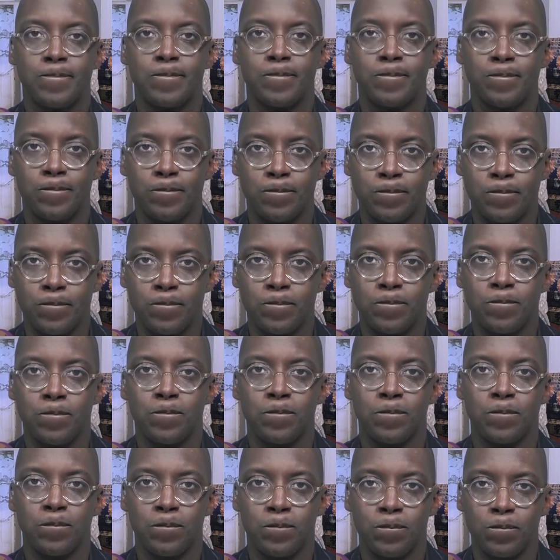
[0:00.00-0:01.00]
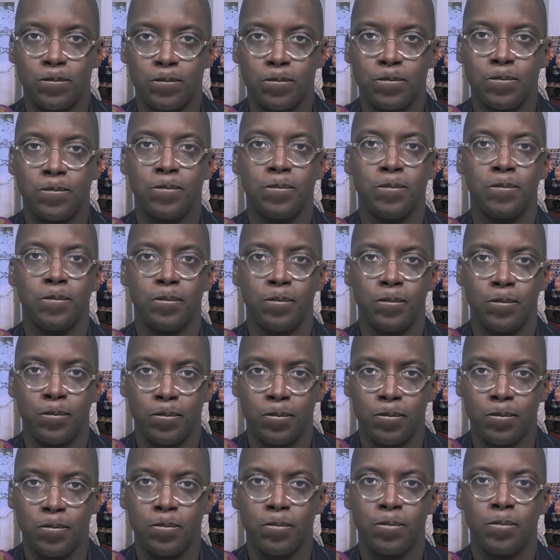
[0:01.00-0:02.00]

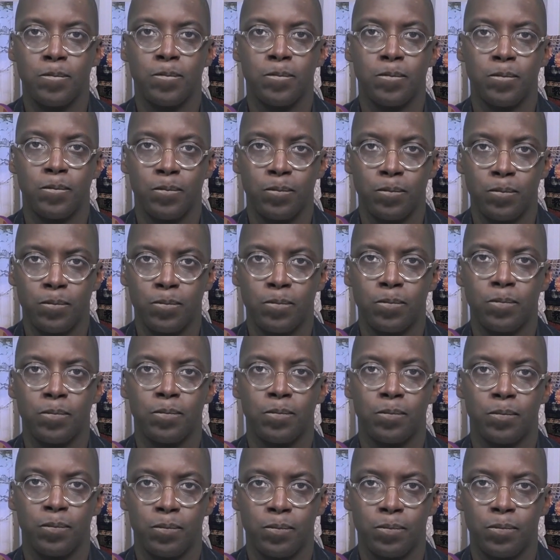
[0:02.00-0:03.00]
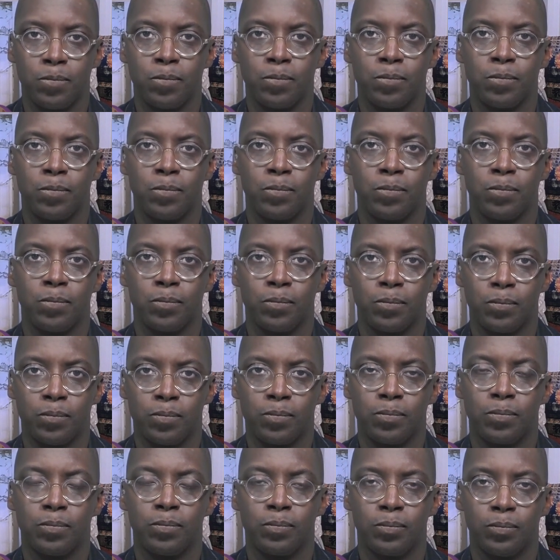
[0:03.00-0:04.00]

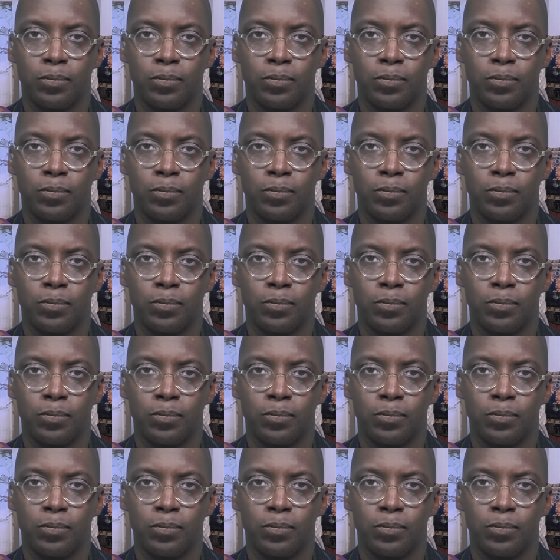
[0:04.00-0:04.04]
[no speech]